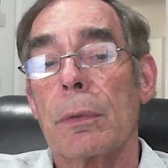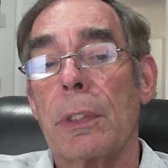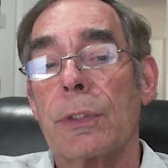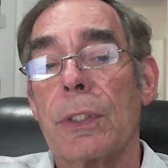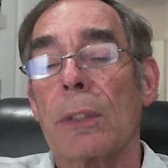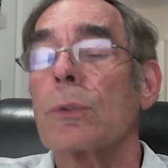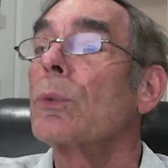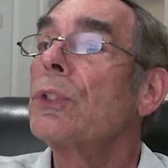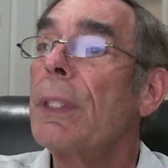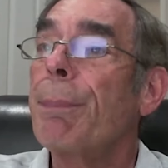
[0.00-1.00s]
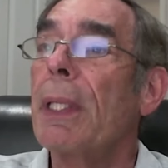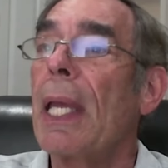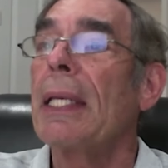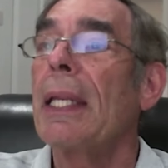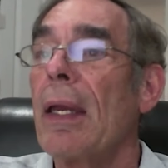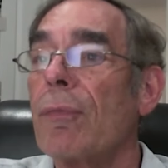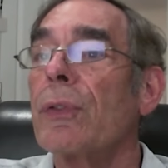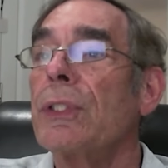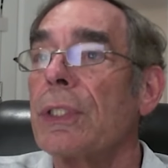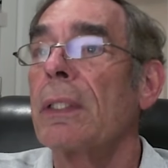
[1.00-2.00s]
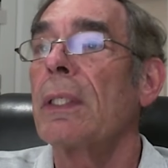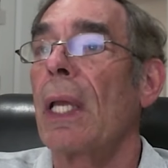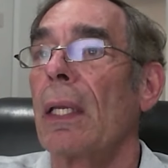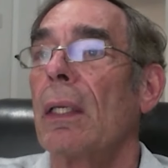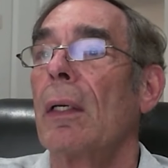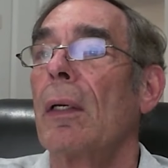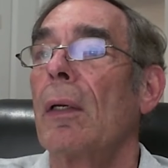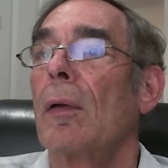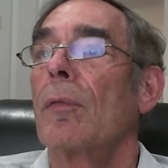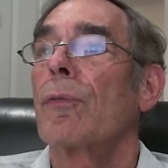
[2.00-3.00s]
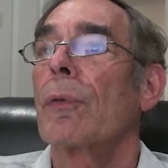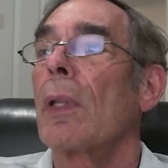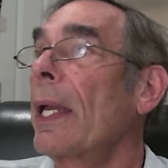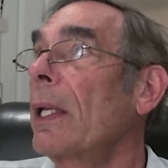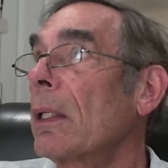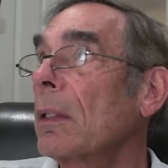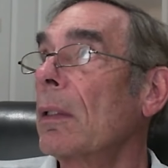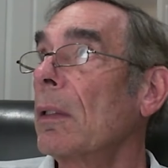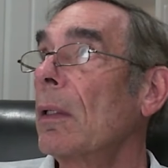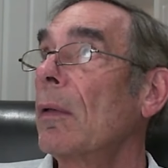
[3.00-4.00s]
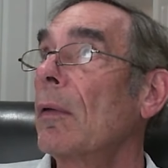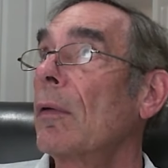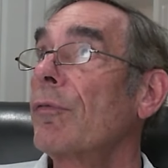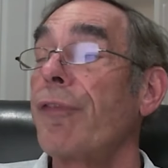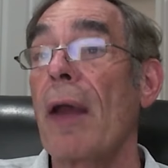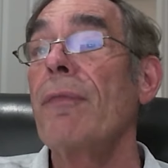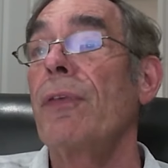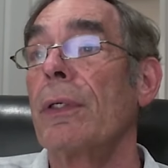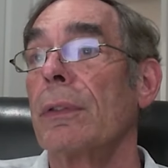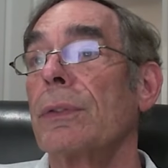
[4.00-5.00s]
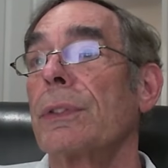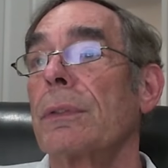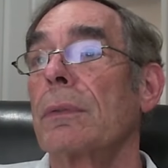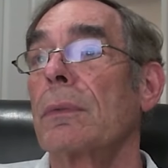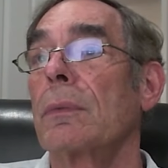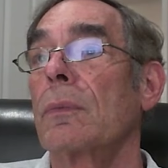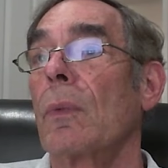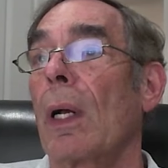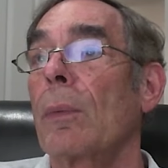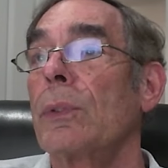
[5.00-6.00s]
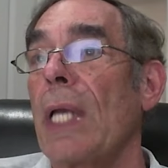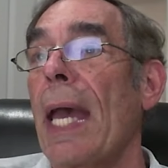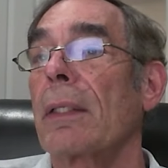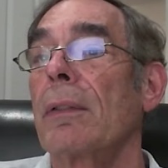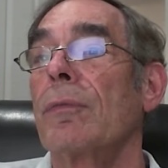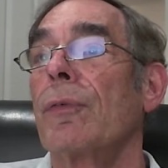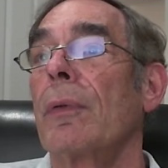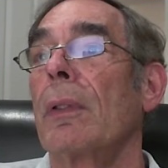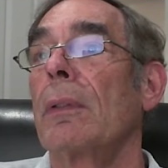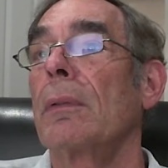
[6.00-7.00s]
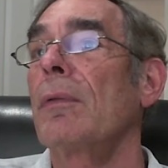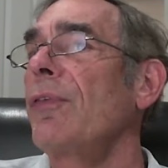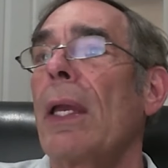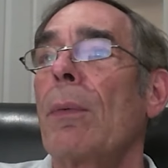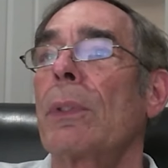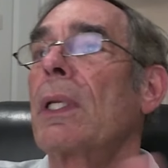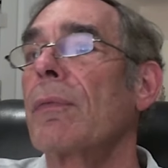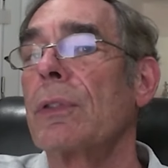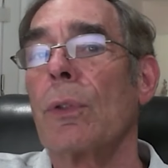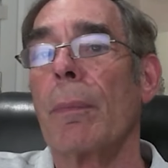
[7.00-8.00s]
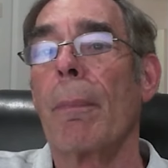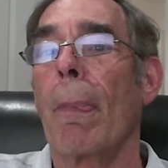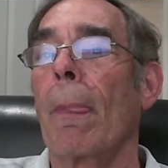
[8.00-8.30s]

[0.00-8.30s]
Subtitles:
testosterone cypionate every Sunday for like 5 years while I was active. The VA would give it to him.